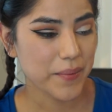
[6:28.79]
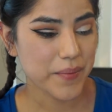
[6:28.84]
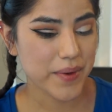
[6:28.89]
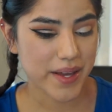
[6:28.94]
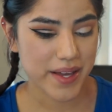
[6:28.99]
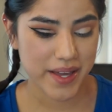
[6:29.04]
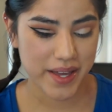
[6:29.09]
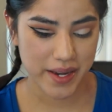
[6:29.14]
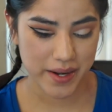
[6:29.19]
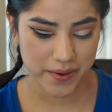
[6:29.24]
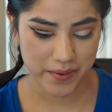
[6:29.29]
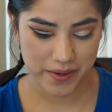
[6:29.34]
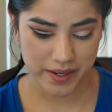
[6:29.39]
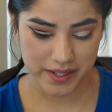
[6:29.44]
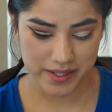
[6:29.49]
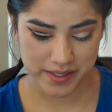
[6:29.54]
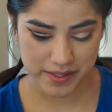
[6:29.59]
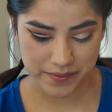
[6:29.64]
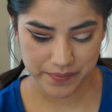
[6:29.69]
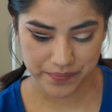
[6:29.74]
But
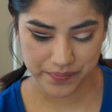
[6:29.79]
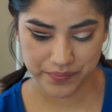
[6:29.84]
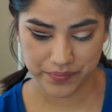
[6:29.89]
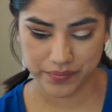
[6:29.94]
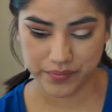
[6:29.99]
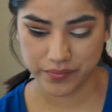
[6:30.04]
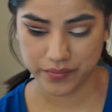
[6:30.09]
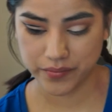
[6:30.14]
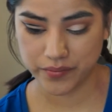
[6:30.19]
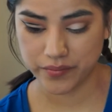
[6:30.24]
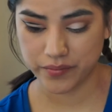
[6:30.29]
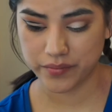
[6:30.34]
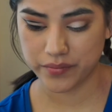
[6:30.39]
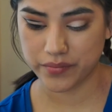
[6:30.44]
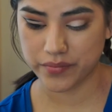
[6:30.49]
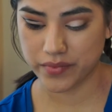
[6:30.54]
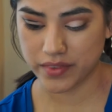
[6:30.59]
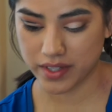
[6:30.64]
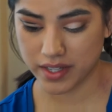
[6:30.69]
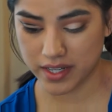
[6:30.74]
anyways,
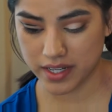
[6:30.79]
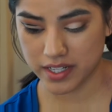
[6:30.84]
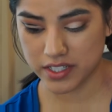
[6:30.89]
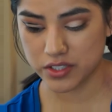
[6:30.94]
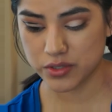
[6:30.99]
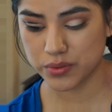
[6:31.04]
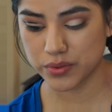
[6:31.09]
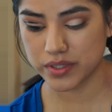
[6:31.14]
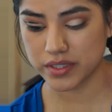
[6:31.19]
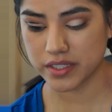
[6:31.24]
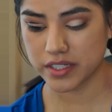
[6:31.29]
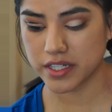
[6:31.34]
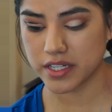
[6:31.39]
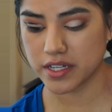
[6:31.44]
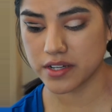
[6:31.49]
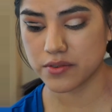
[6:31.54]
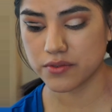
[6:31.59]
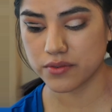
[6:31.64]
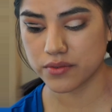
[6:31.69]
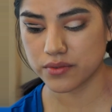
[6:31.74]
it's
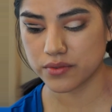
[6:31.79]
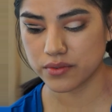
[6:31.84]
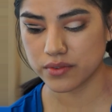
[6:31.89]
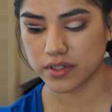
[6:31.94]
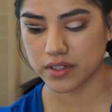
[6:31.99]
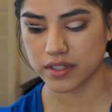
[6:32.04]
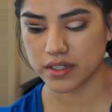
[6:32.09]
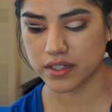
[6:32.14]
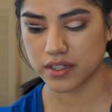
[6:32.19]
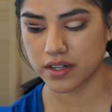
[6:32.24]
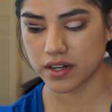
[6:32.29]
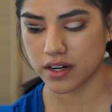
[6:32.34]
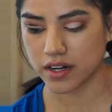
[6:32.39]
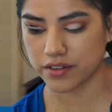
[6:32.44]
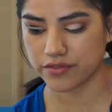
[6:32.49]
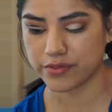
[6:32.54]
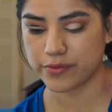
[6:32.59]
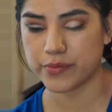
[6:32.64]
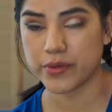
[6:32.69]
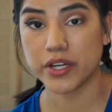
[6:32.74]
really
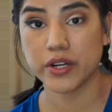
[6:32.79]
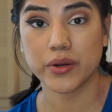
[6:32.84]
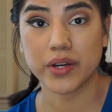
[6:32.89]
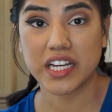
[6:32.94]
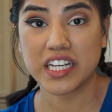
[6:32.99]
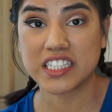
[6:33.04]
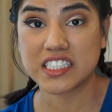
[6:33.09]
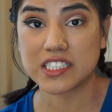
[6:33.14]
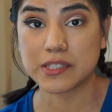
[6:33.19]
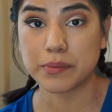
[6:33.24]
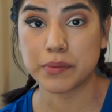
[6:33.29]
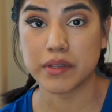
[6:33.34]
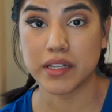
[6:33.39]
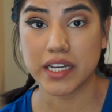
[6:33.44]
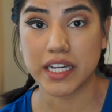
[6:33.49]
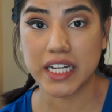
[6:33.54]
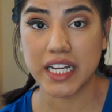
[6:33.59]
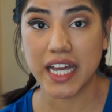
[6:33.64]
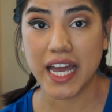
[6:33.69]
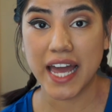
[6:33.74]
hard for me to
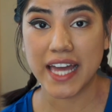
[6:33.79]
explain it.